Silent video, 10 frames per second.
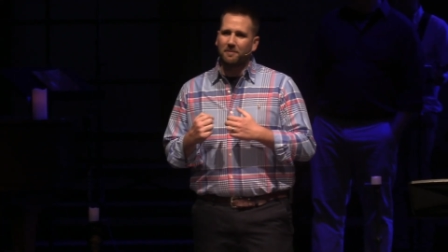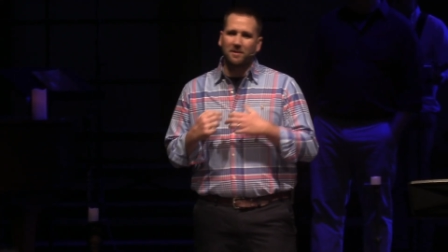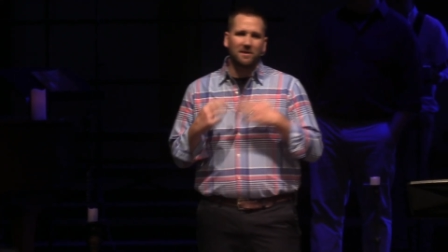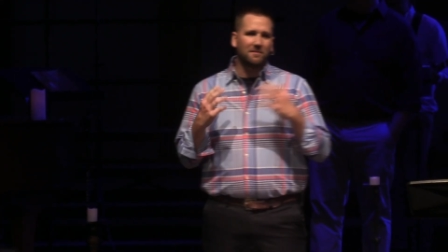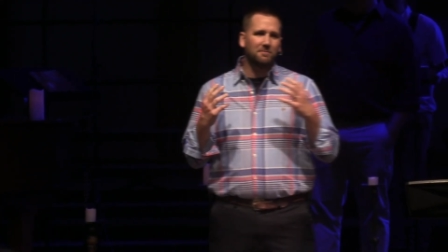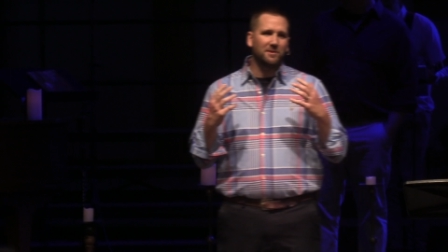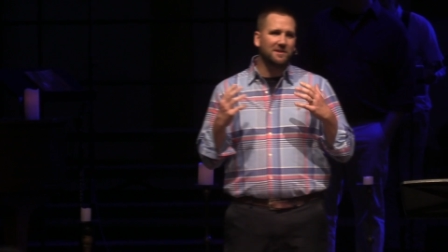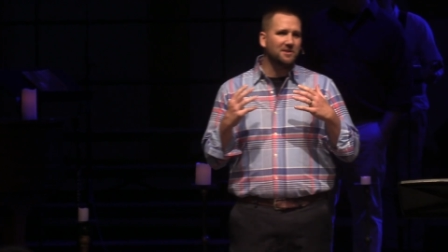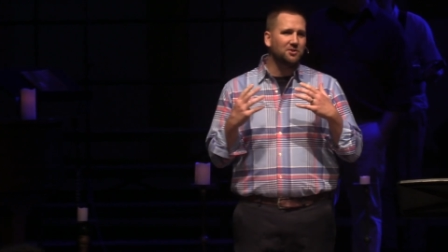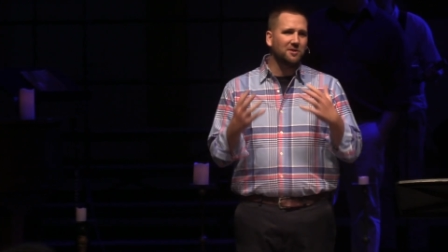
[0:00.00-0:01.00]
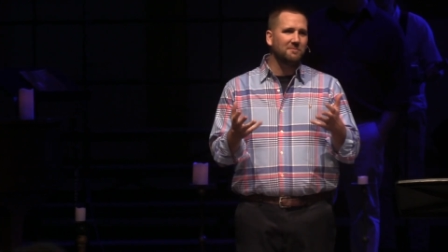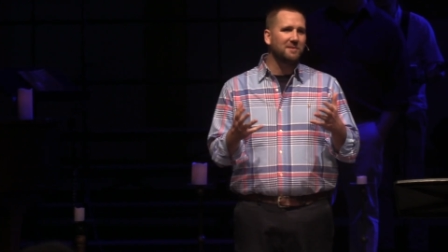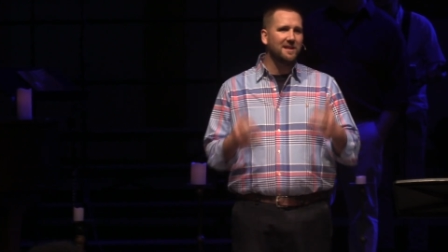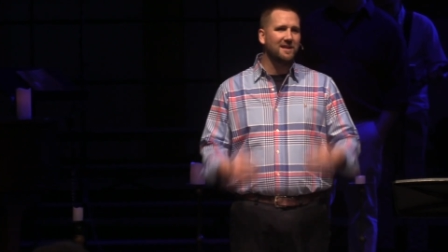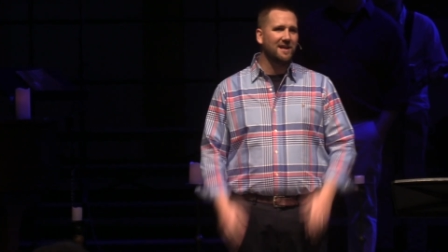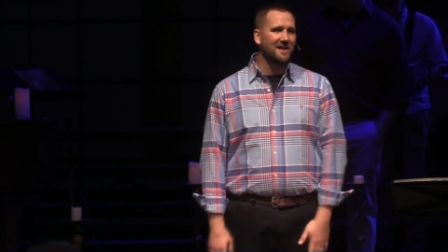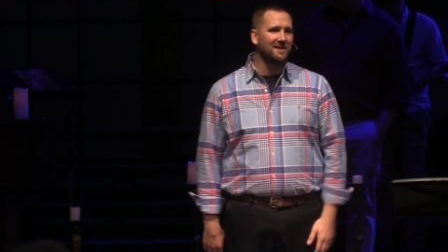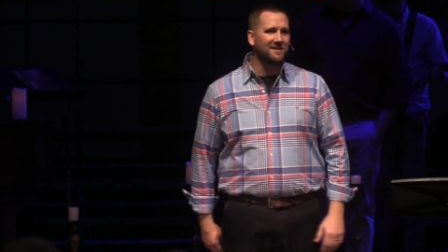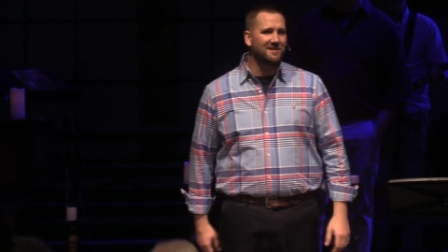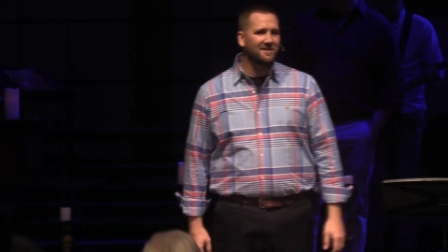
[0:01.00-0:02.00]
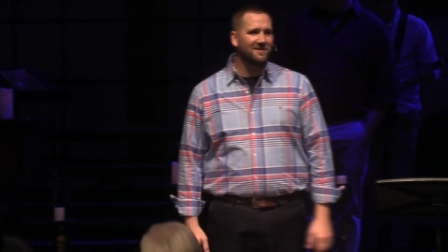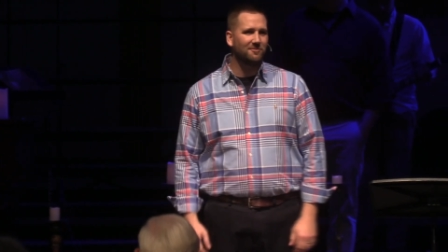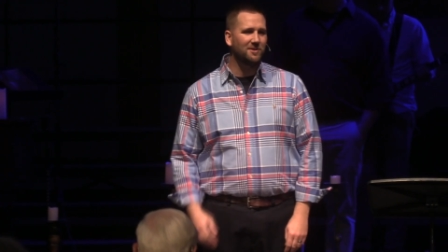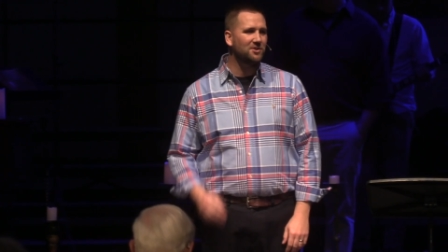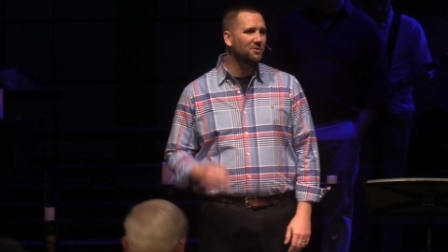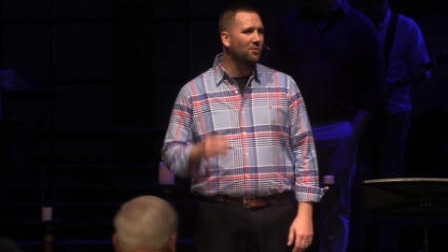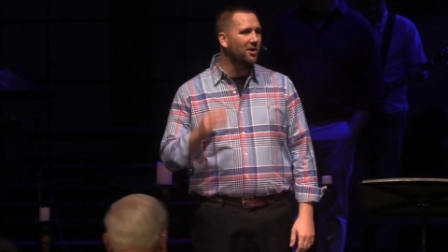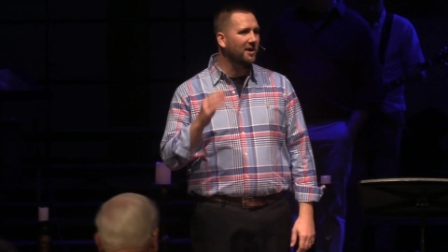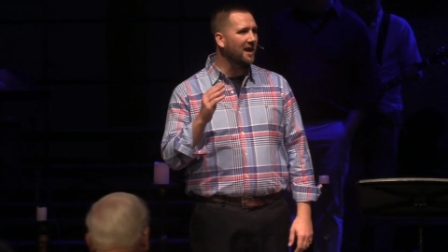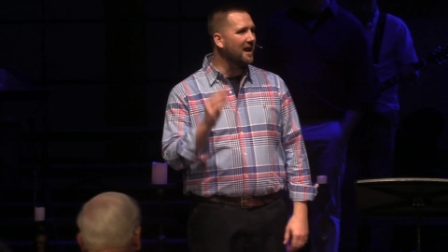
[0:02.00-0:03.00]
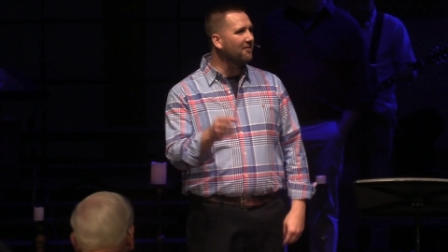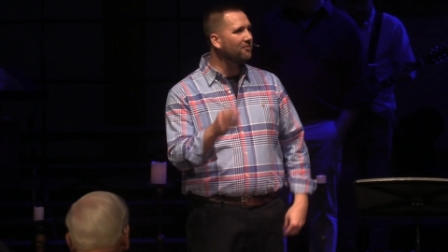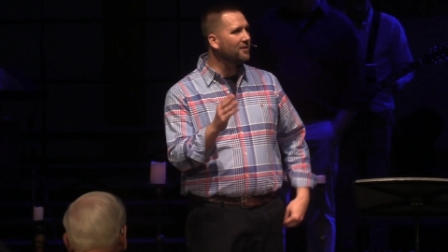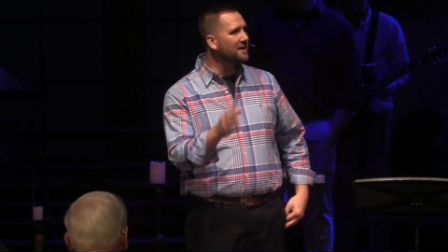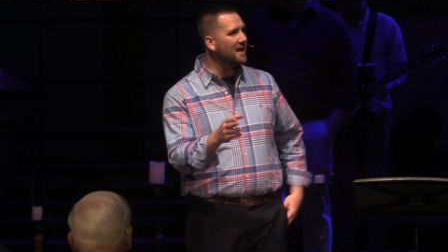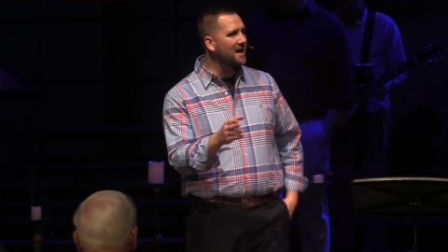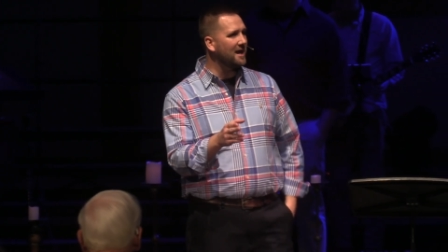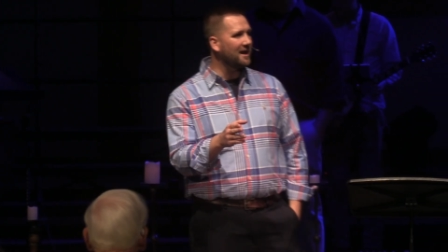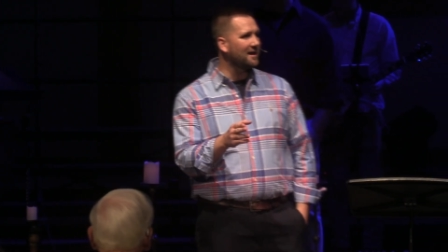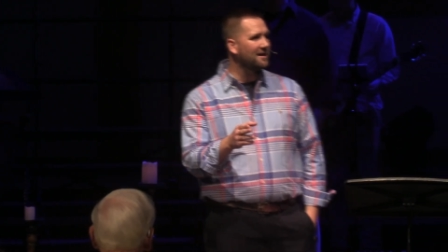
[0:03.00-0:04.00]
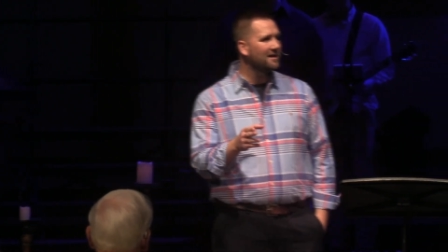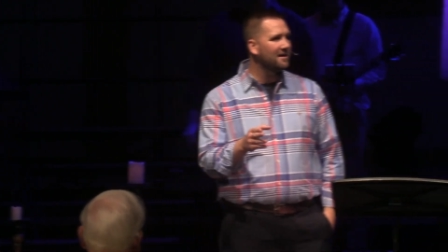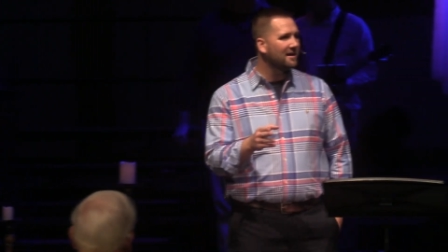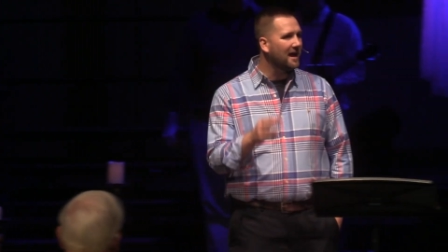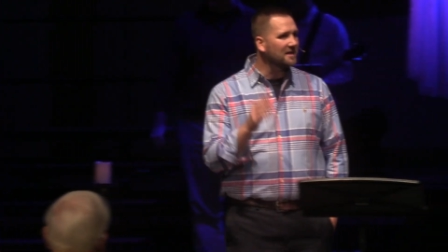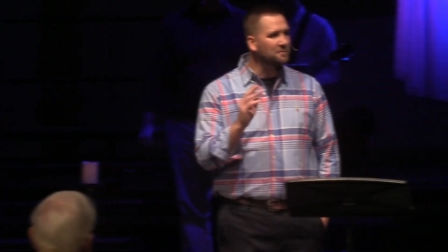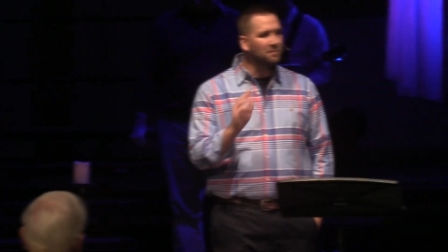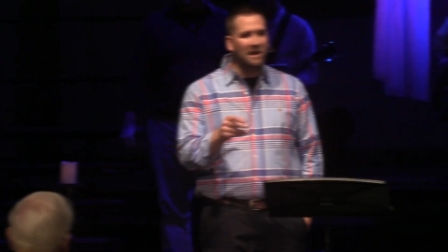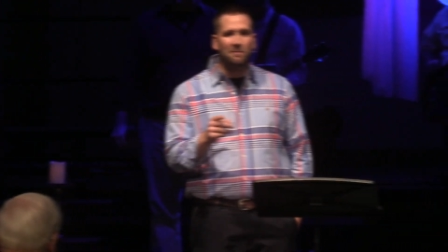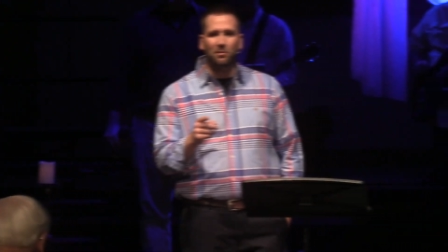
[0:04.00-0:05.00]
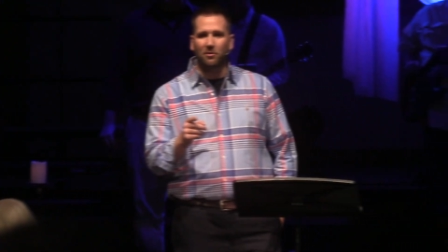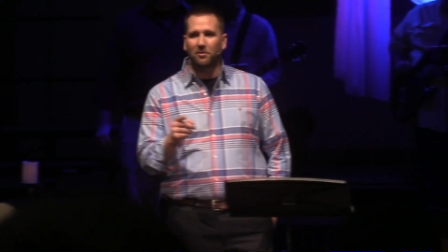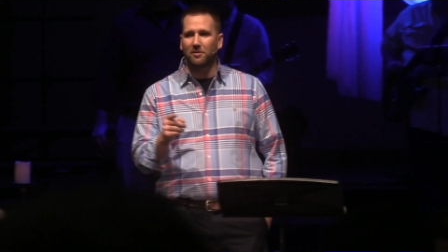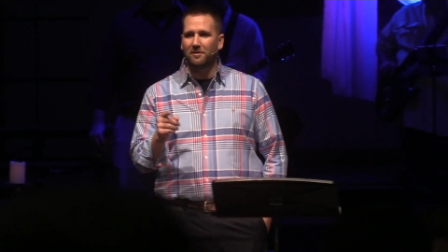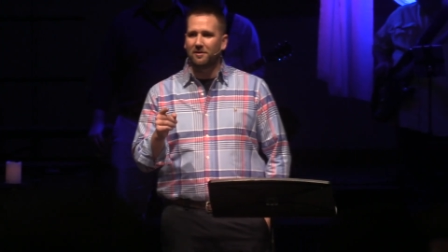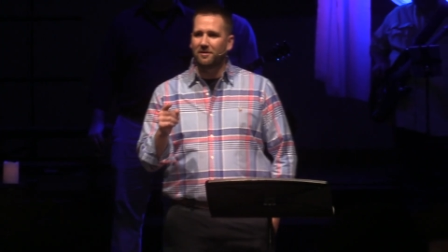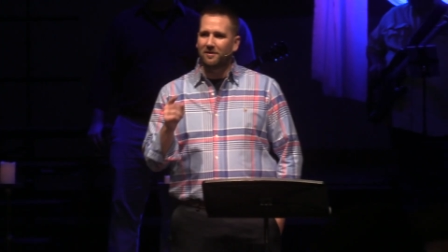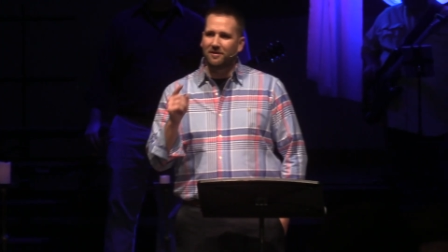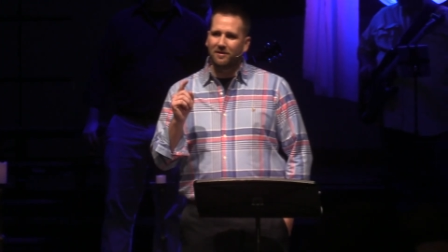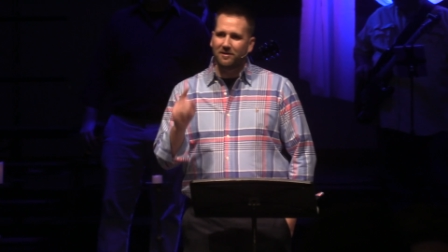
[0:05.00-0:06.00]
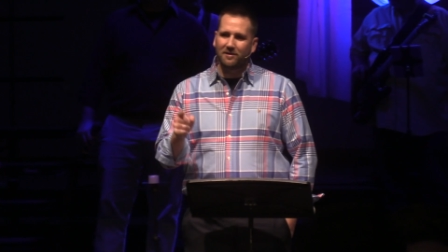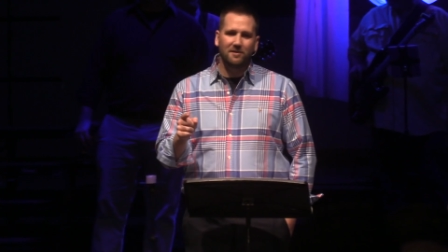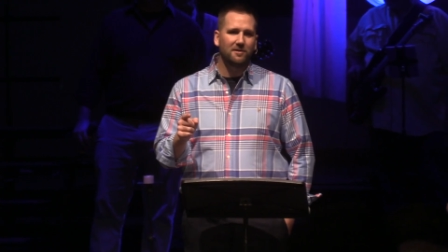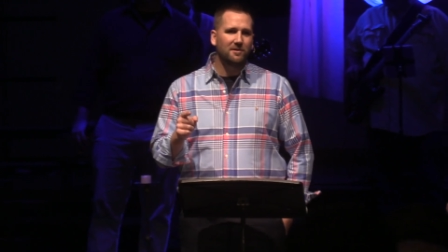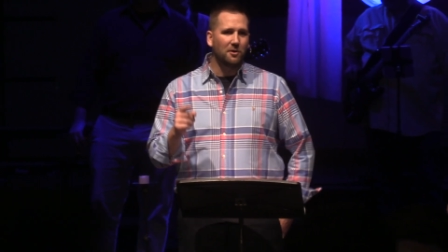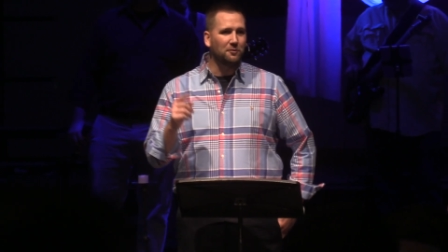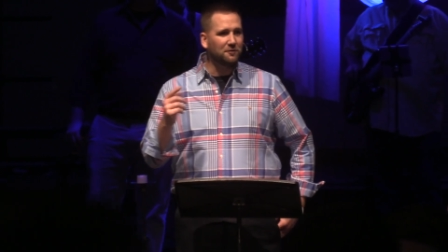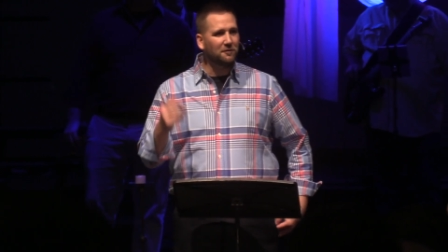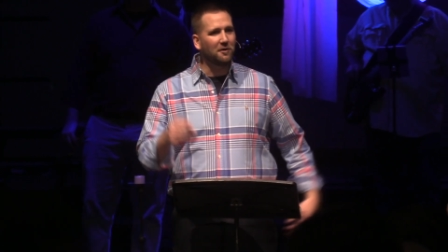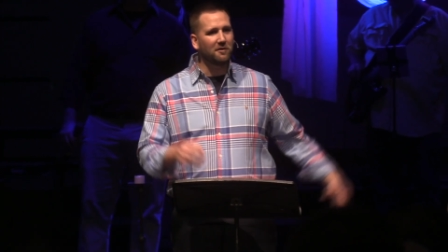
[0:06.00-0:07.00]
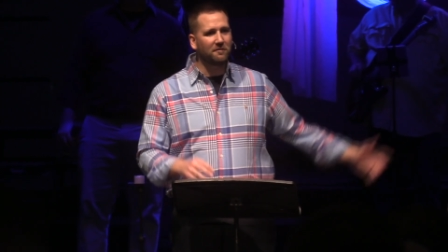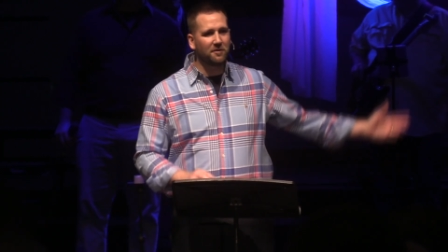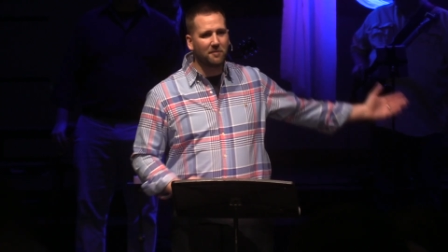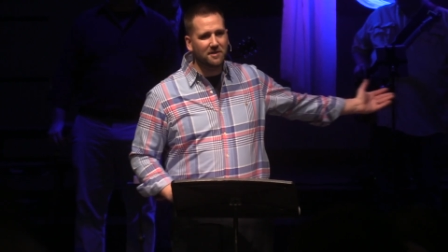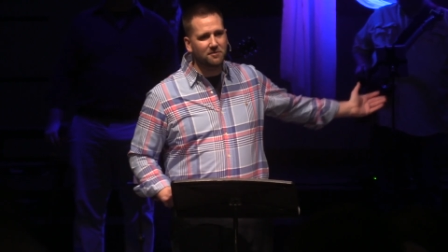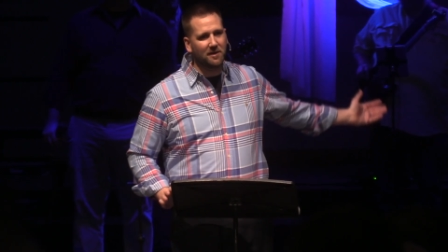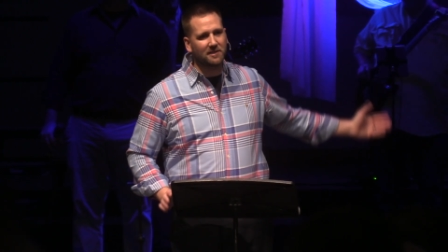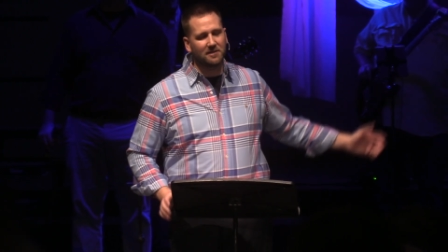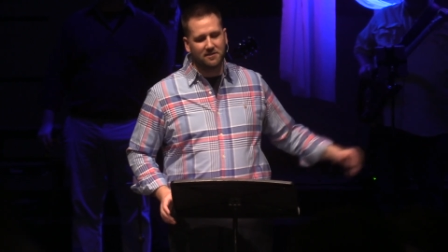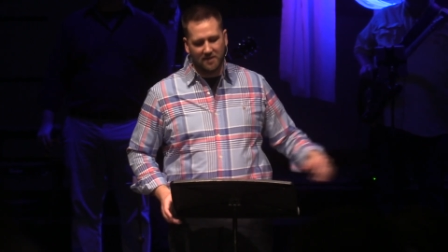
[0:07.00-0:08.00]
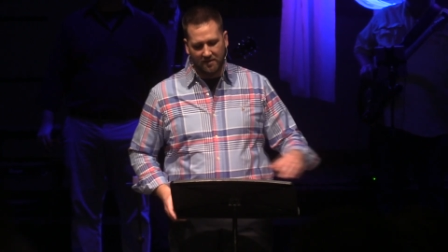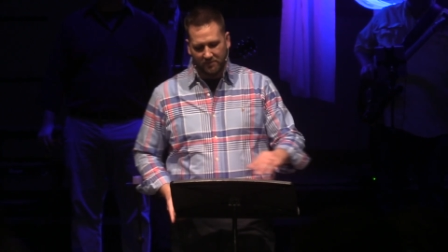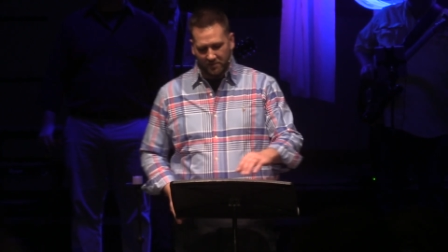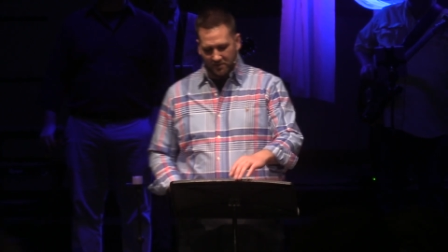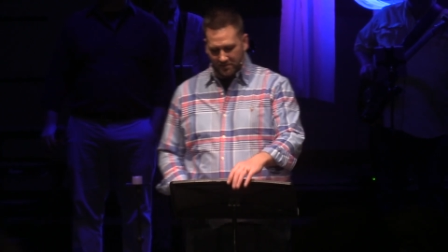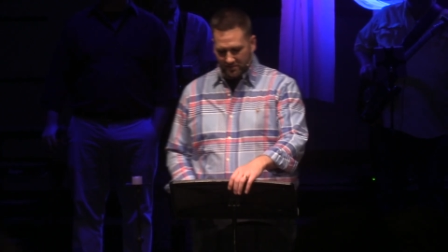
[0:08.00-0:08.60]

But, but this shouldn't be the end. We should walk every day as people who serve the resurrected Savior.